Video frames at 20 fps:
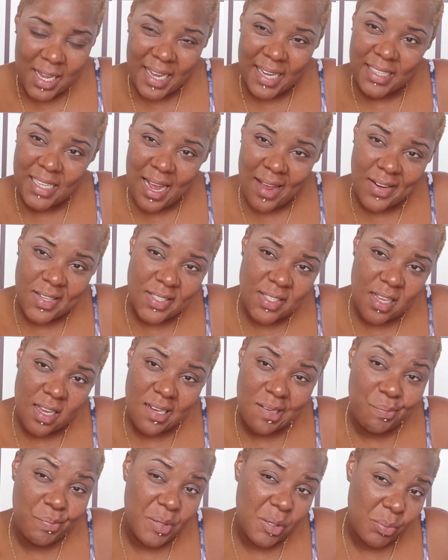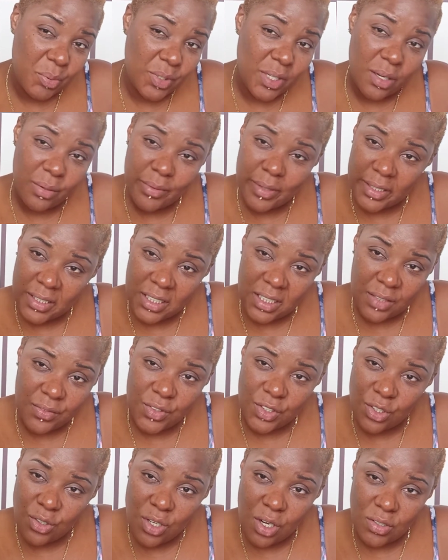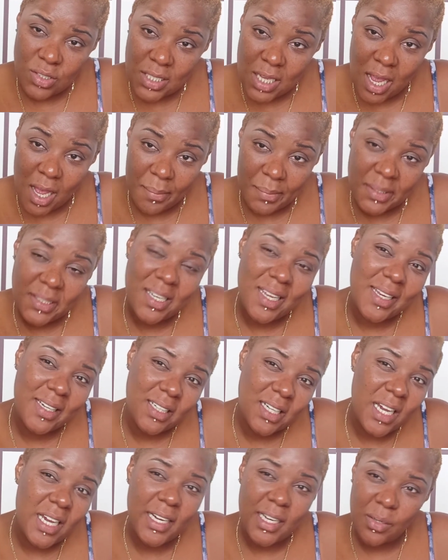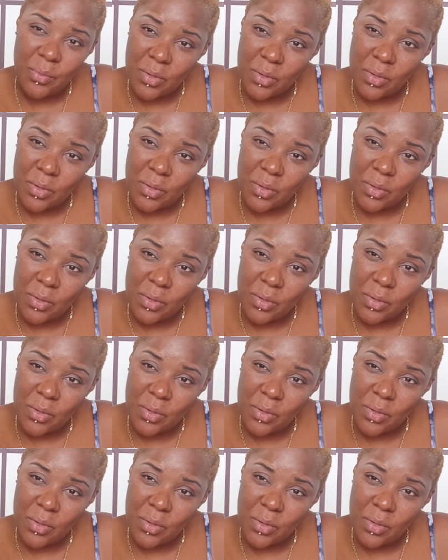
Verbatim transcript: and now the same people that wasn't giving you no time of day, now they